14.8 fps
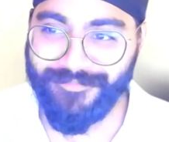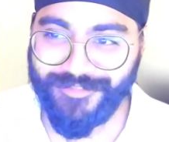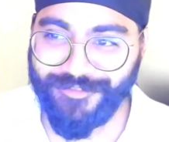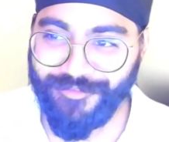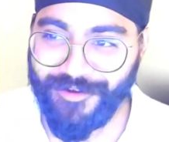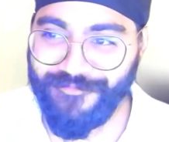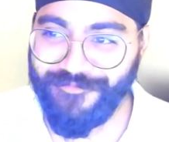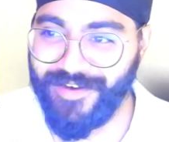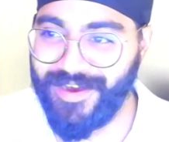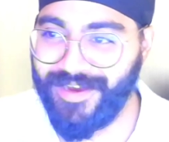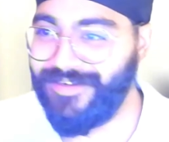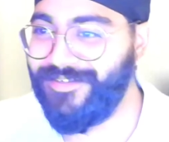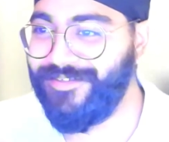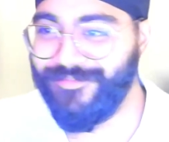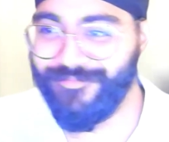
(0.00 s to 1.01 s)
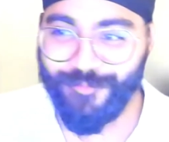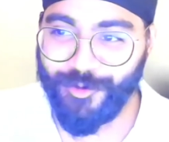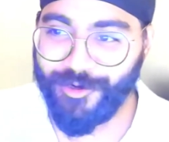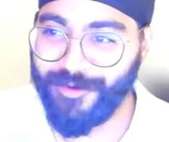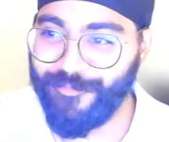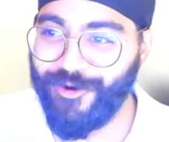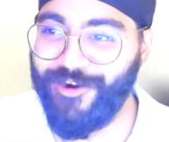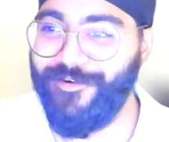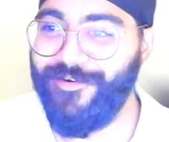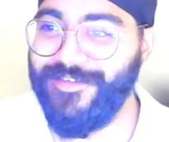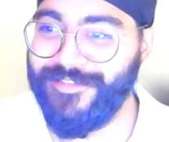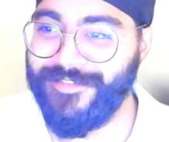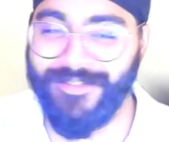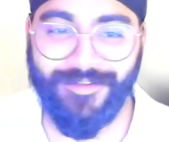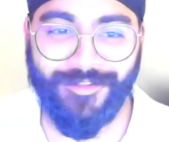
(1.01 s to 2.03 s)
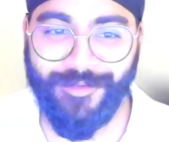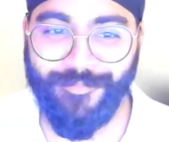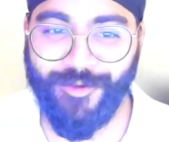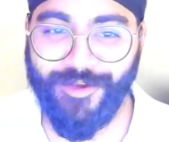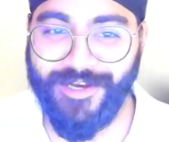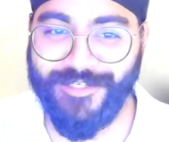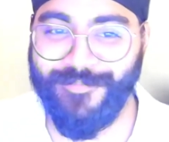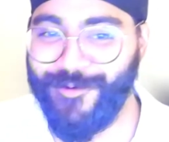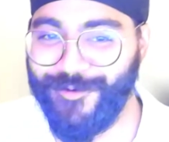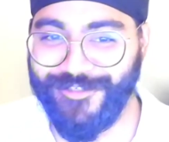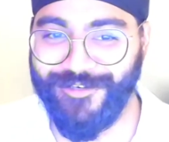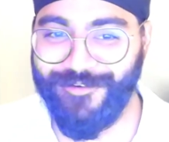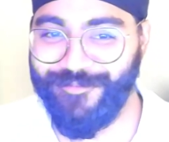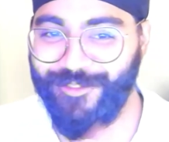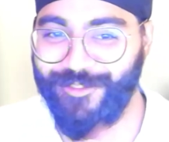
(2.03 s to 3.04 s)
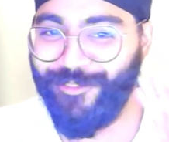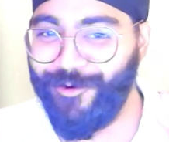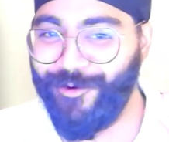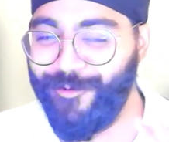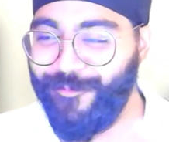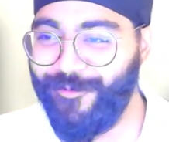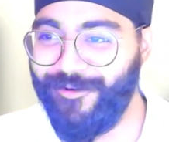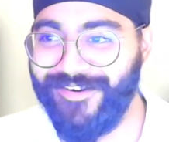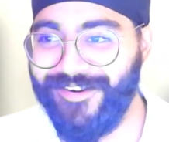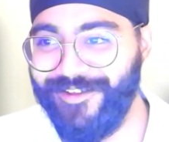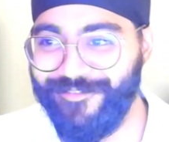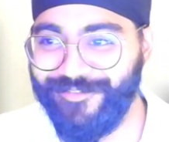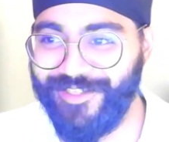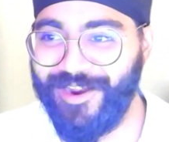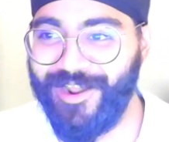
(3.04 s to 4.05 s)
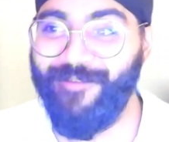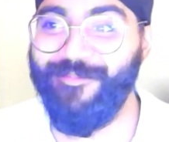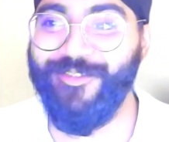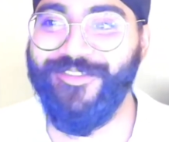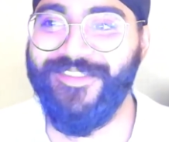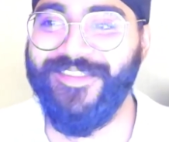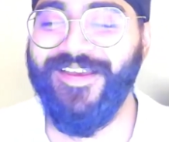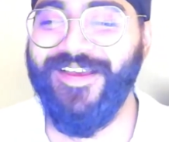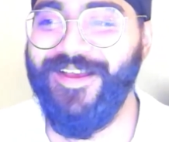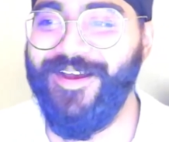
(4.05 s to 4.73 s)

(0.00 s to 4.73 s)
it's fun fact, work in progress. I'll keep you guys posted of the third one if that happens.